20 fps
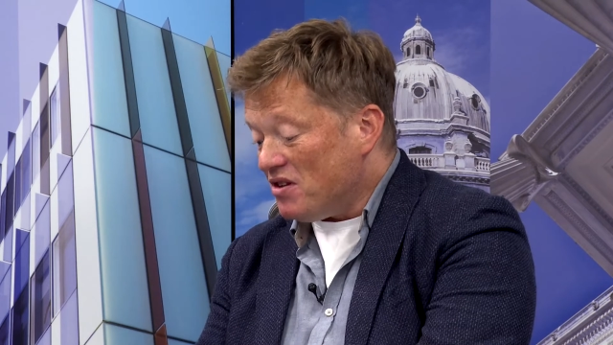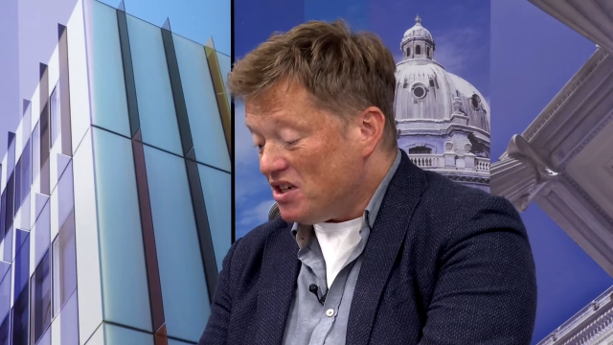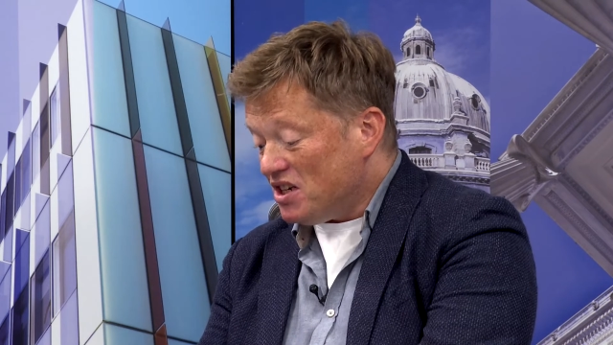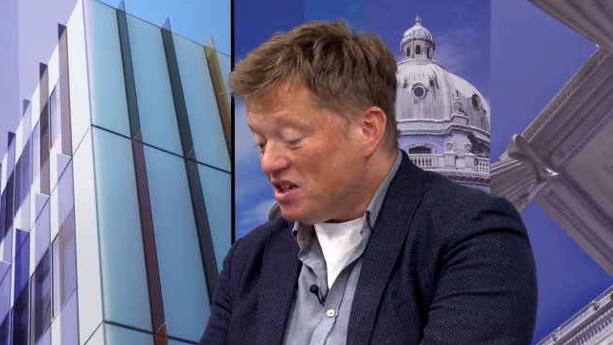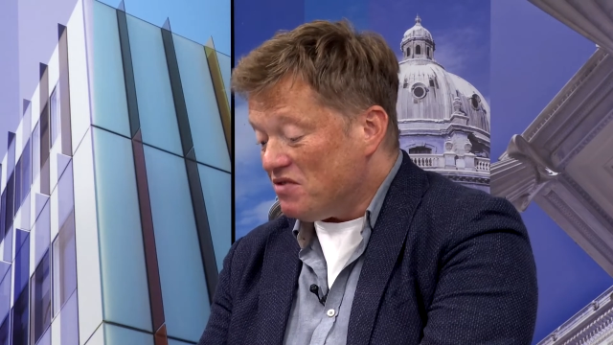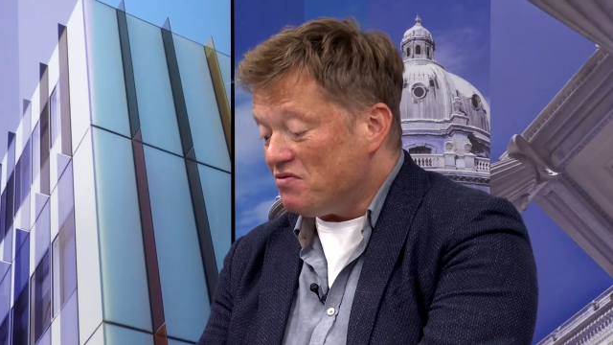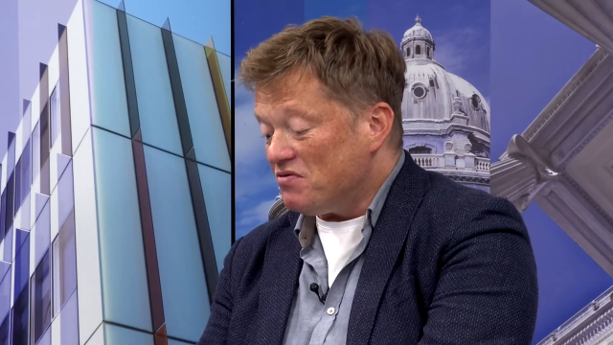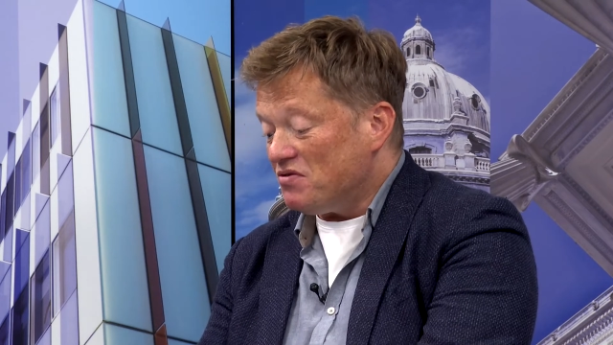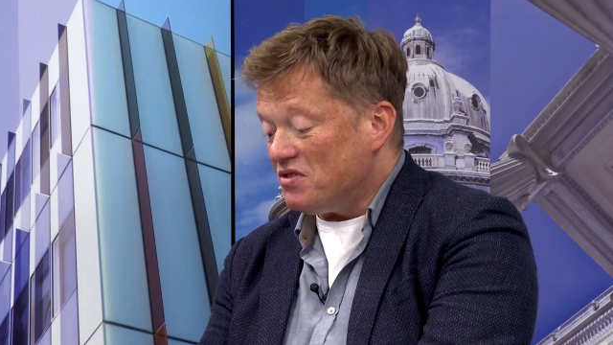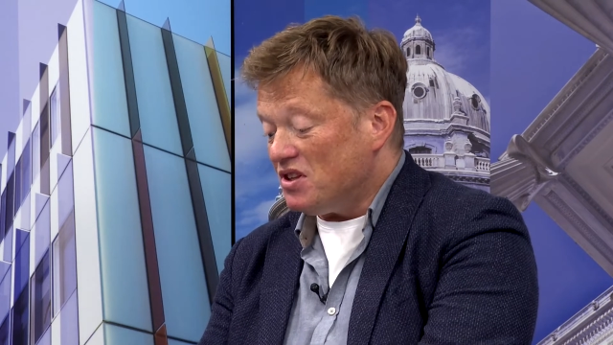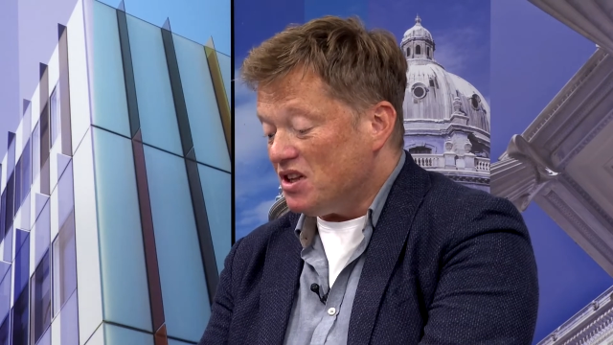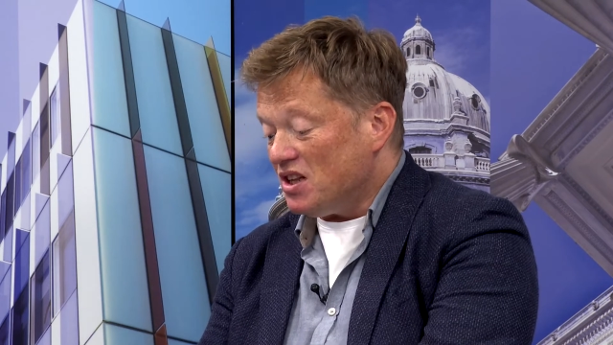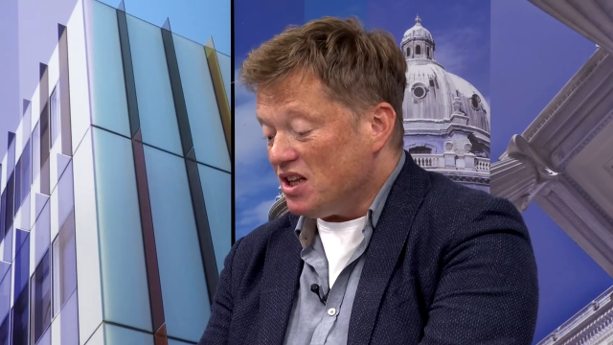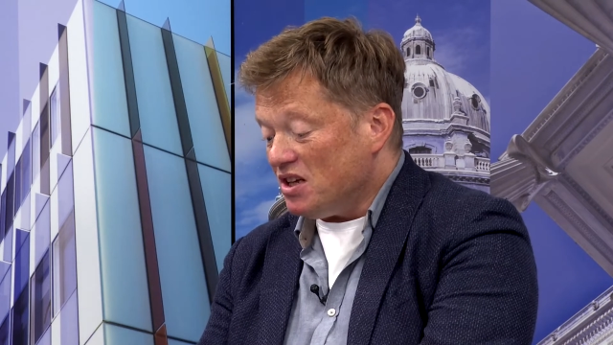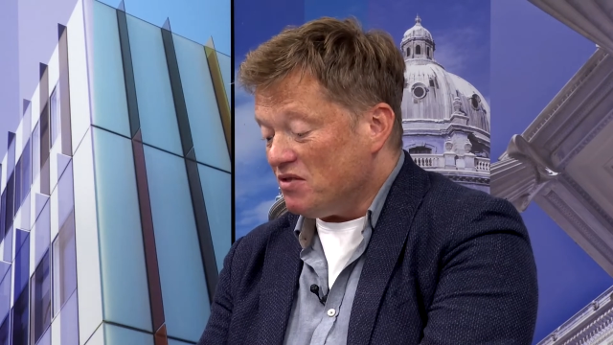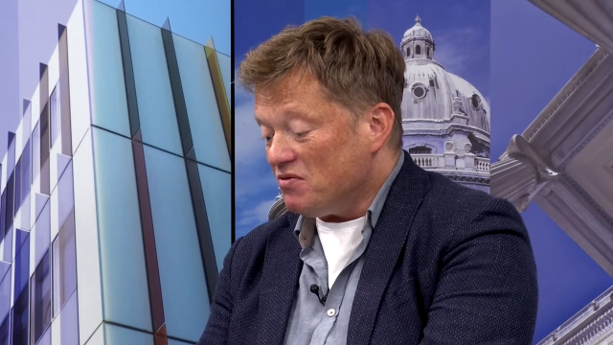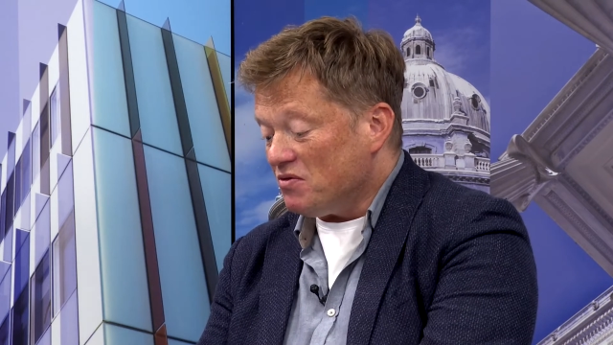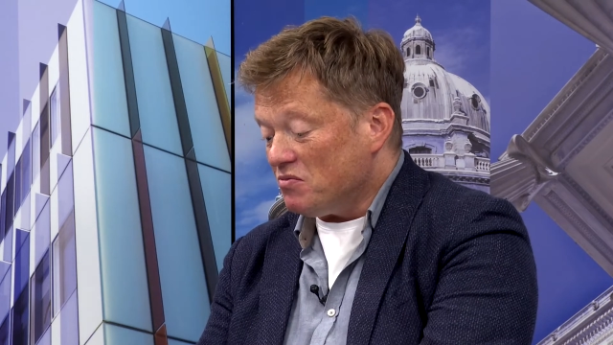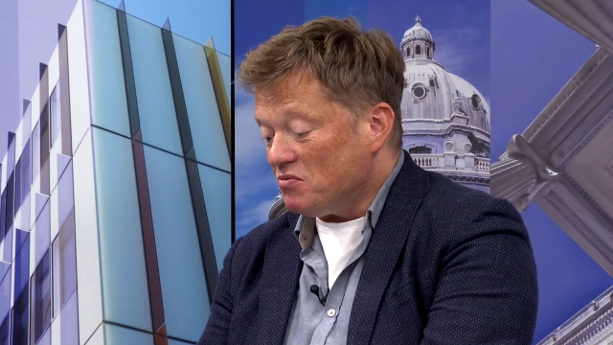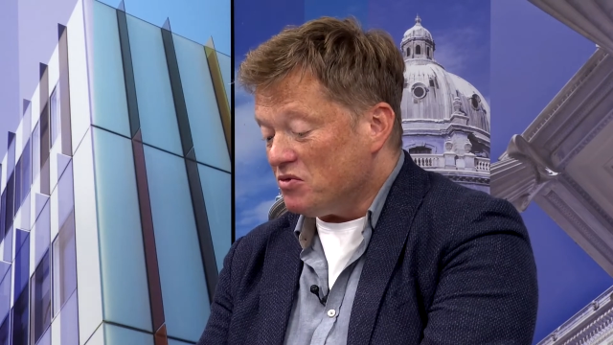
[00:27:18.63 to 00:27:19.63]

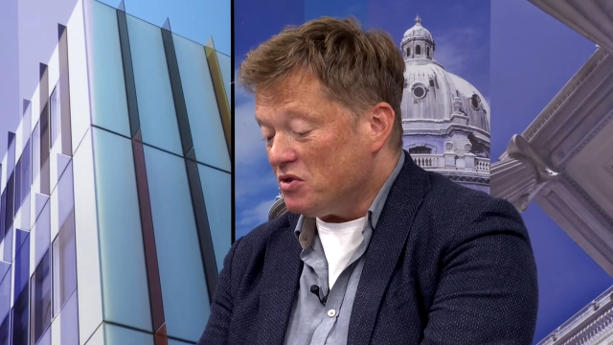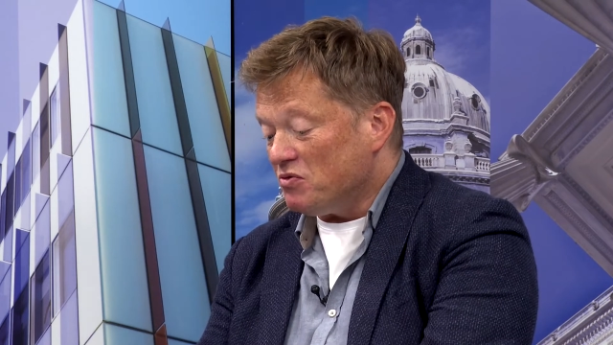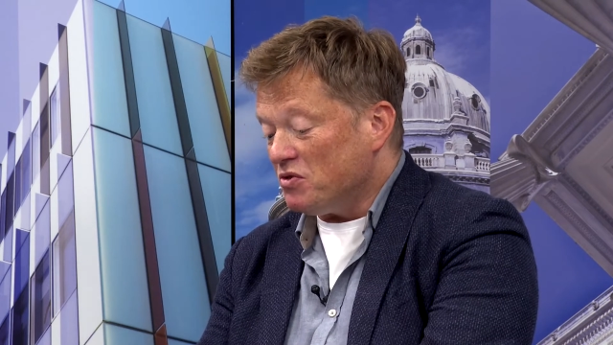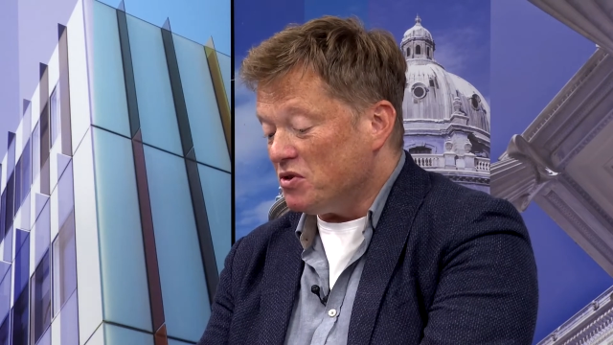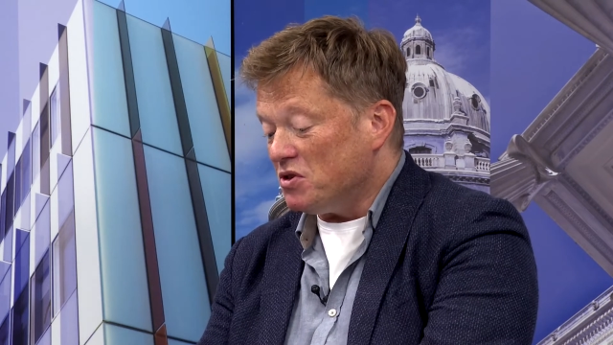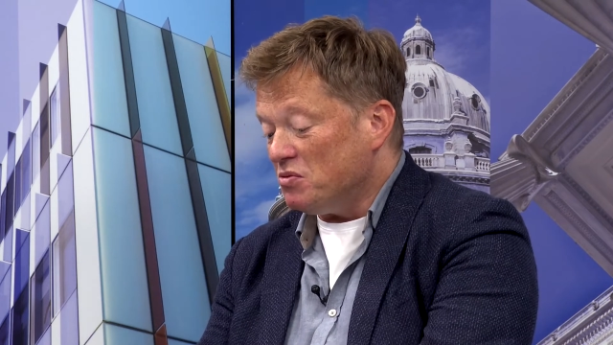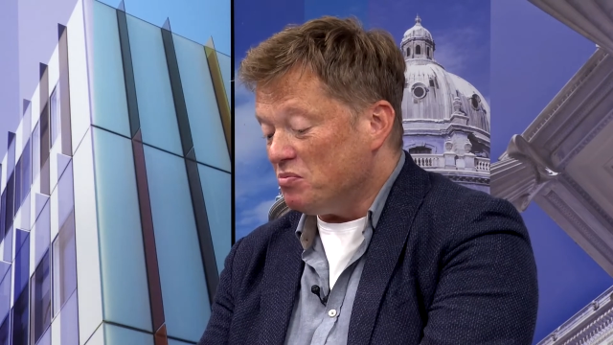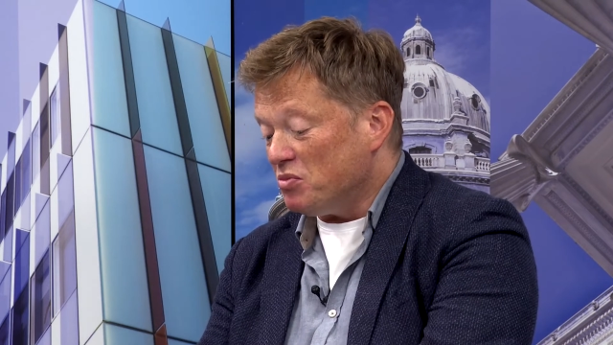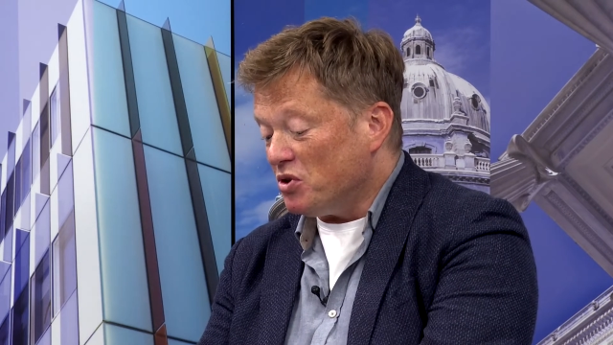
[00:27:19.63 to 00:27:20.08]
differently from the